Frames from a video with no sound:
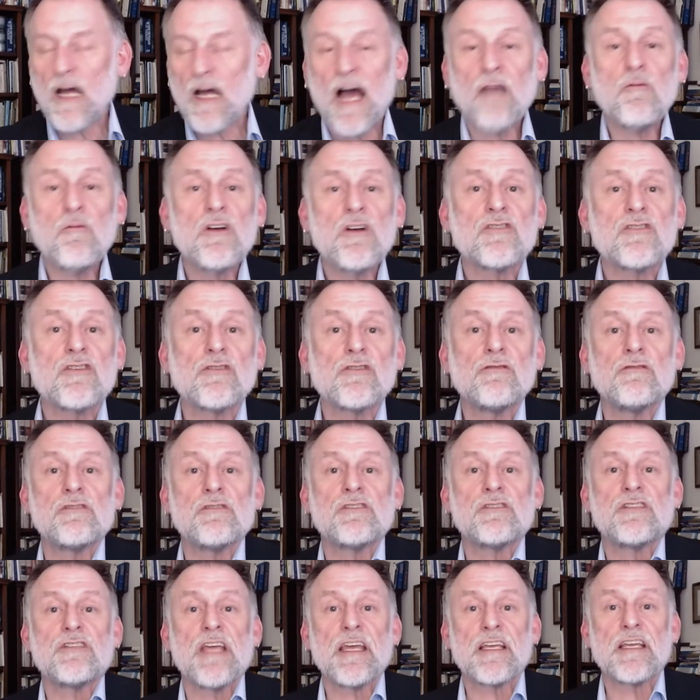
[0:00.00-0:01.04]
I want to
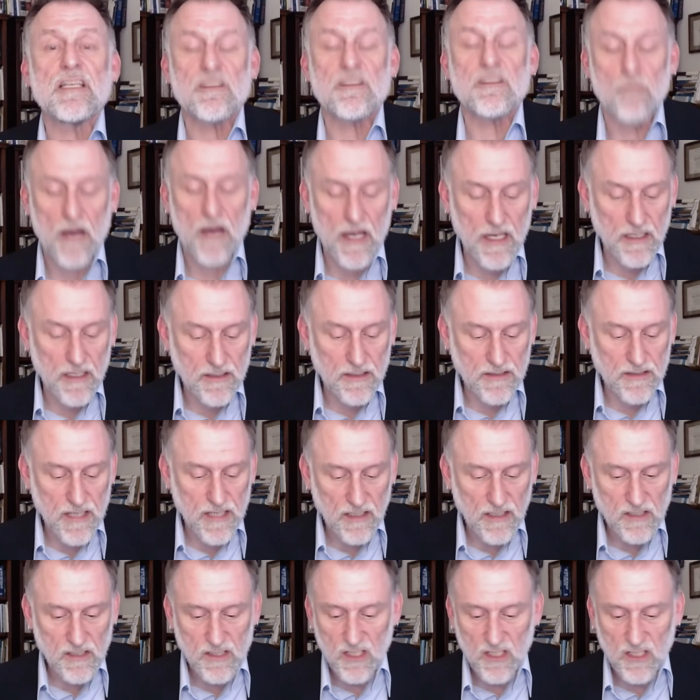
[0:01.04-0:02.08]
take as my
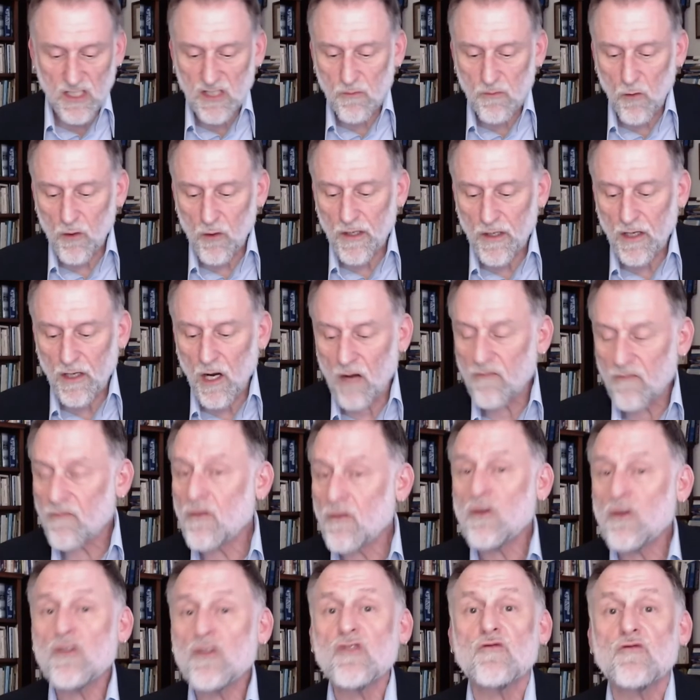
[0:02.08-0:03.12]
text this morning our
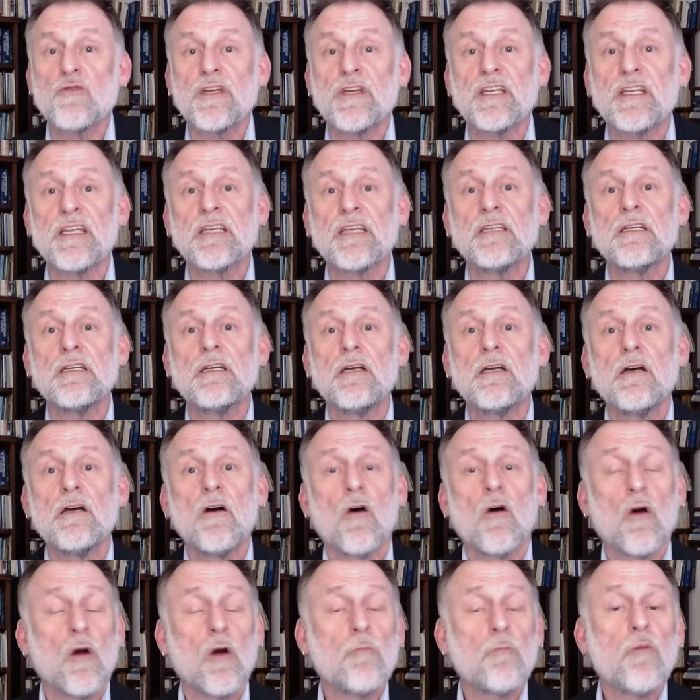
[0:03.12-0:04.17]
first reading,
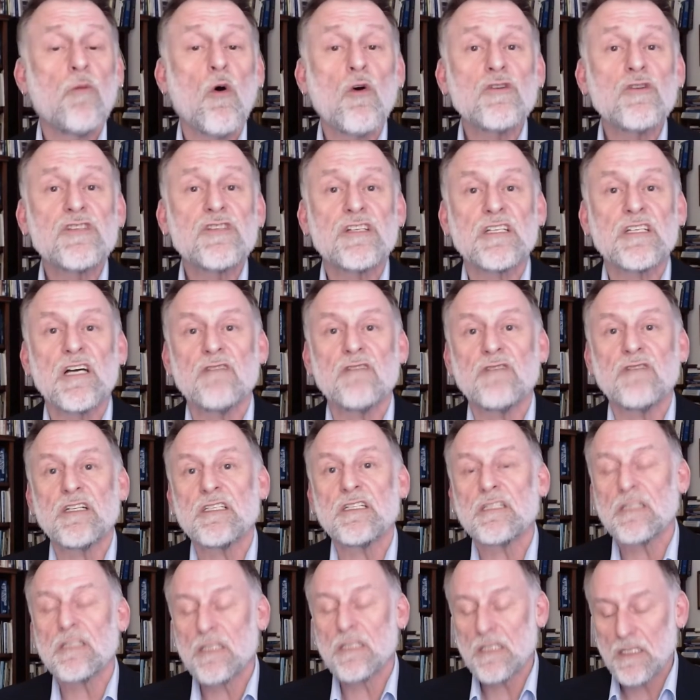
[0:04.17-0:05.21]
or a portion of it,
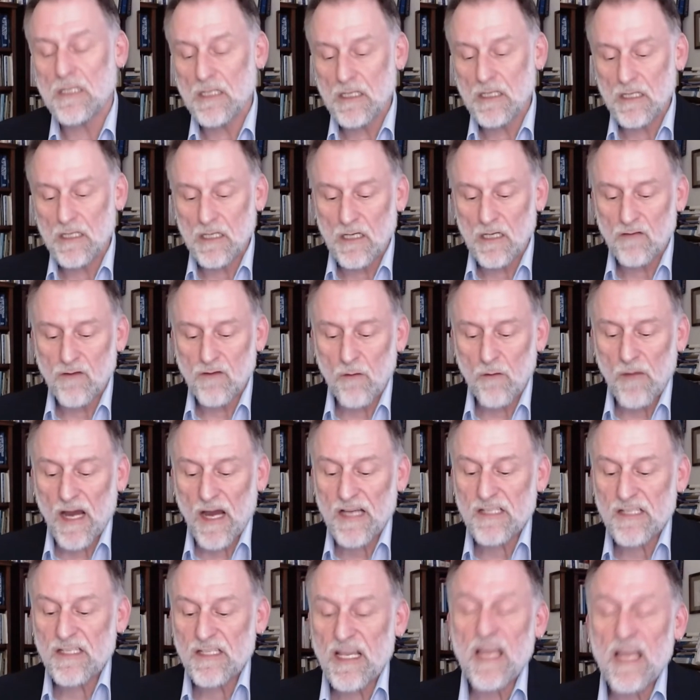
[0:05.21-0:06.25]
from
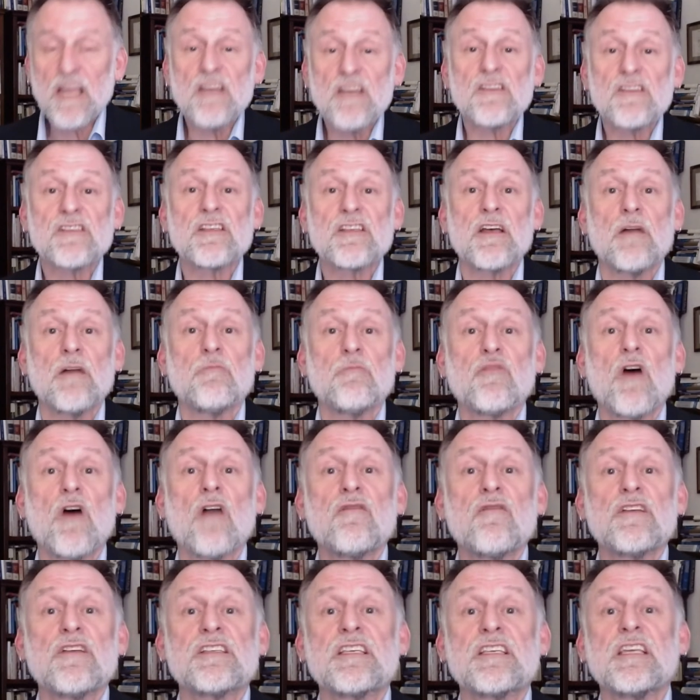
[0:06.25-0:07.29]
Isaiah's uh,
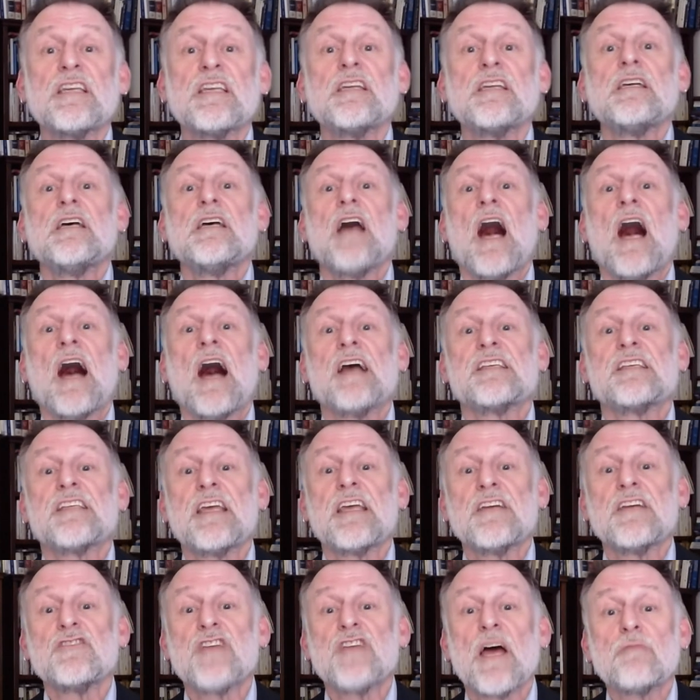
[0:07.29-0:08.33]
prophecy,
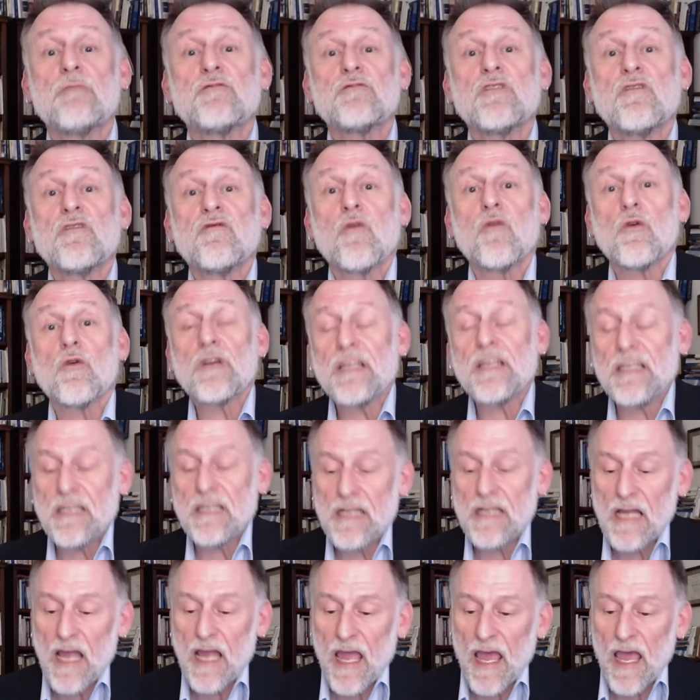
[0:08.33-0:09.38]
Isaiah chapter 40,
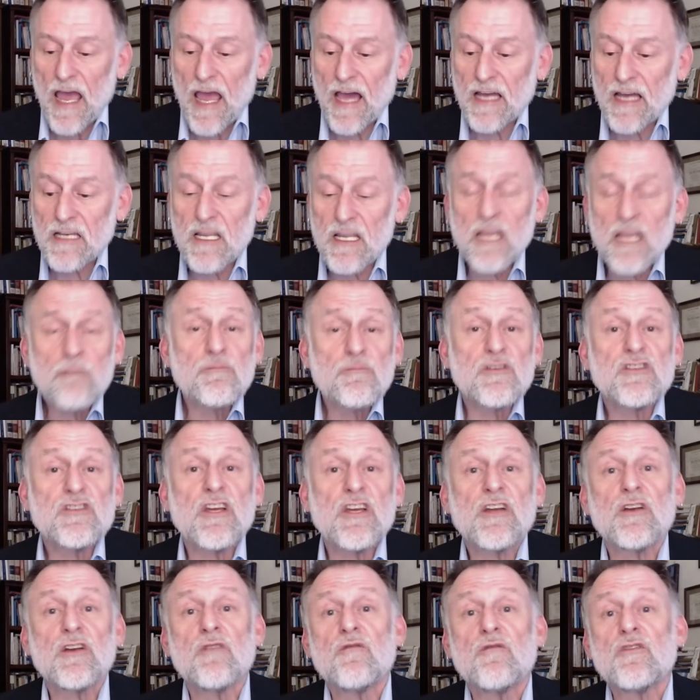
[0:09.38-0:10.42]
and in
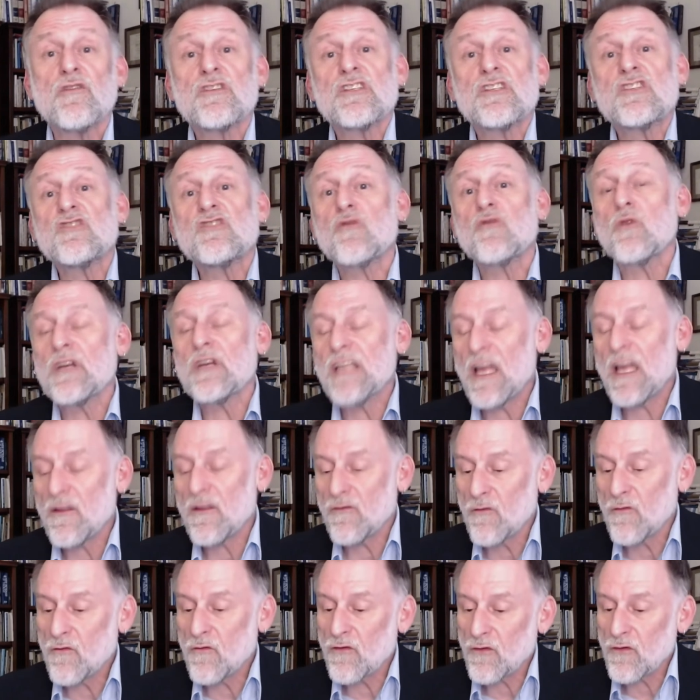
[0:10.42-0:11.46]
particular verses 28
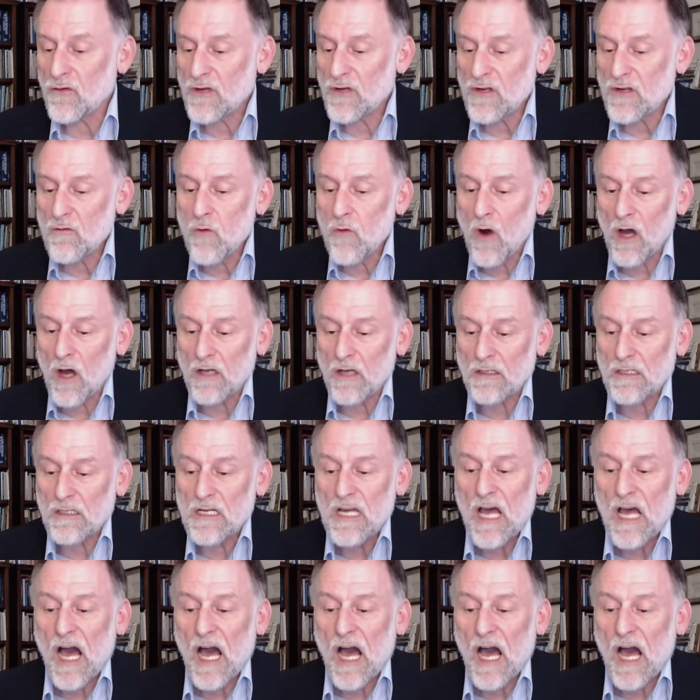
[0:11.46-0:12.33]
through 31.